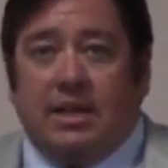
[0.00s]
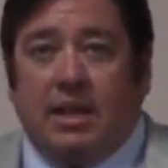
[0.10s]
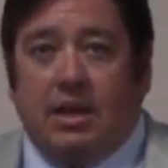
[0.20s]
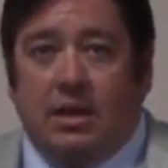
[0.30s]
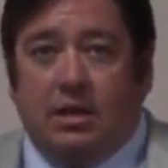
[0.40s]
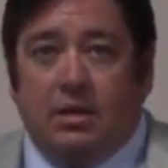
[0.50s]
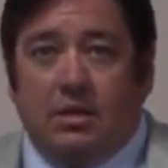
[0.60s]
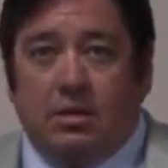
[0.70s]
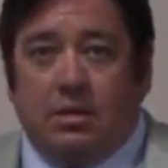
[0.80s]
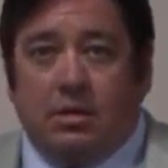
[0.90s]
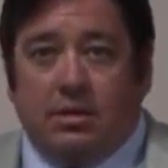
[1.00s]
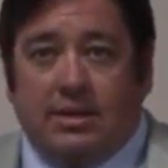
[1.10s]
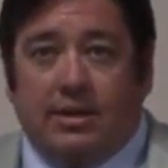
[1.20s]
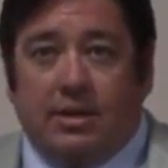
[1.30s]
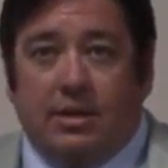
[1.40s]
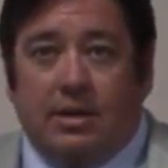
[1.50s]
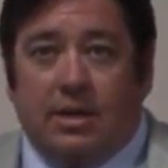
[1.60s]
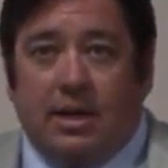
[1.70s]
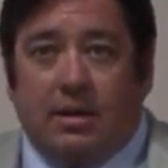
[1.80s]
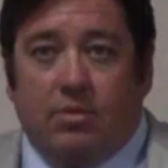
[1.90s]
he is he good in
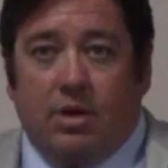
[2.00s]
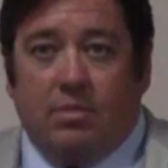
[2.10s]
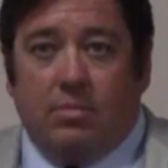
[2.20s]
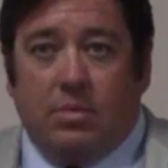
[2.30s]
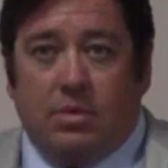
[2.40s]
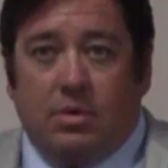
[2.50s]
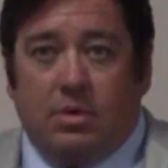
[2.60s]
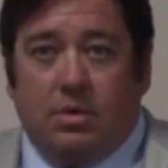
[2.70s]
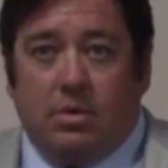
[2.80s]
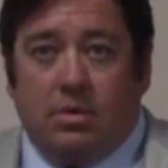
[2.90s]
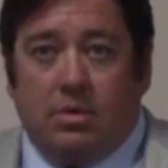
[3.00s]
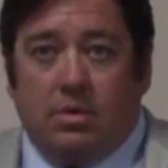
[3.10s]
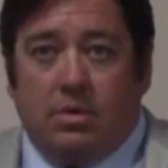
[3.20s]
that realm? Well, he He's an